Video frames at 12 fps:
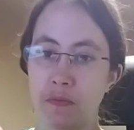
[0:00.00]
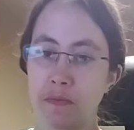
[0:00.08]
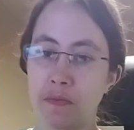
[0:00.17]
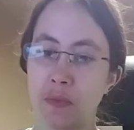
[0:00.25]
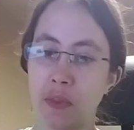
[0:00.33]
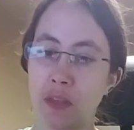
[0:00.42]

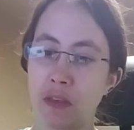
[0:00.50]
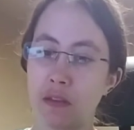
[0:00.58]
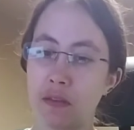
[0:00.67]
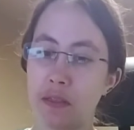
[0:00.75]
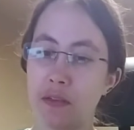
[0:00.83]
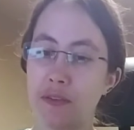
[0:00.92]
Let's
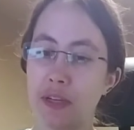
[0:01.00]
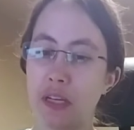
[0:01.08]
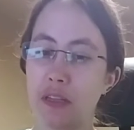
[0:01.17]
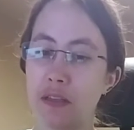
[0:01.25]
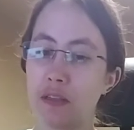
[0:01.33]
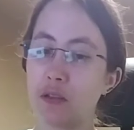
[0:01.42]
see if I can
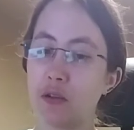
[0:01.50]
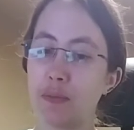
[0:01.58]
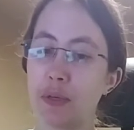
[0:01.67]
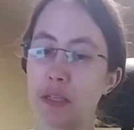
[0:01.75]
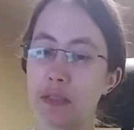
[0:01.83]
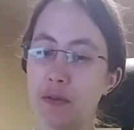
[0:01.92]
get this
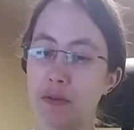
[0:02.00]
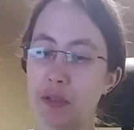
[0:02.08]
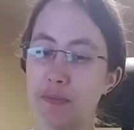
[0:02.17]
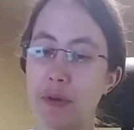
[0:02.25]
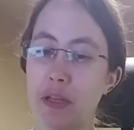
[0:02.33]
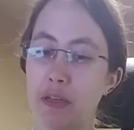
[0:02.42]
open because I want to
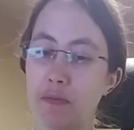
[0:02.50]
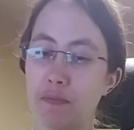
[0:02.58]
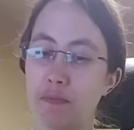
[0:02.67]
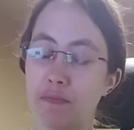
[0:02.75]
smell it.